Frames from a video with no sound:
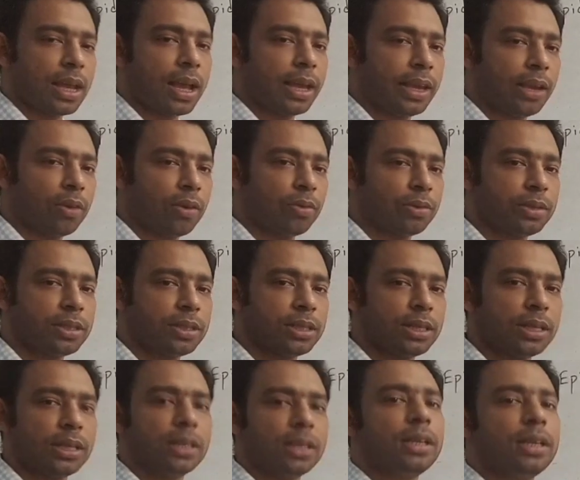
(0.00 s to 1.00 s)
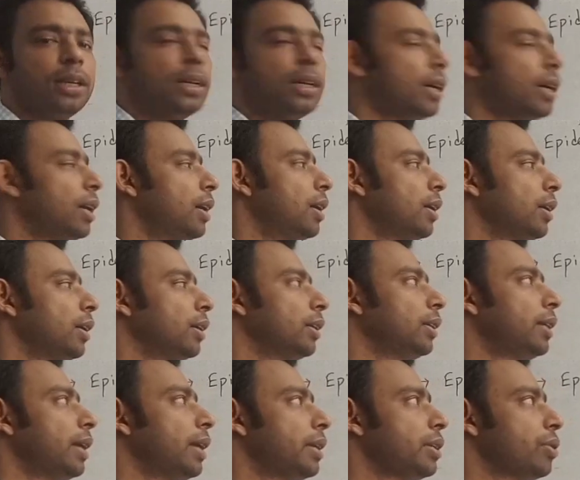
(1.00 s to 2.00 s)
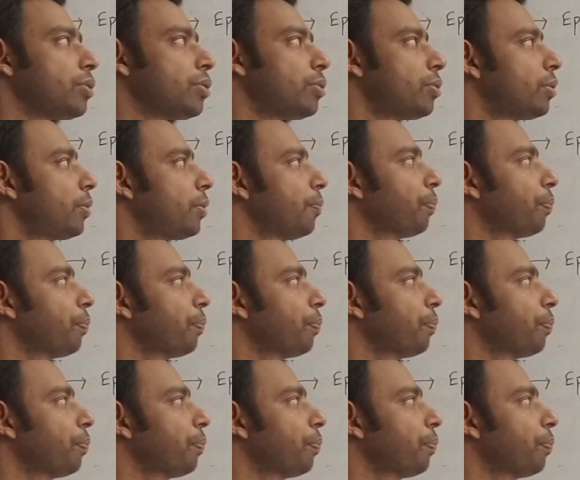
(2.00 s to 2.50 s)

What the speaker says: I cannot see that your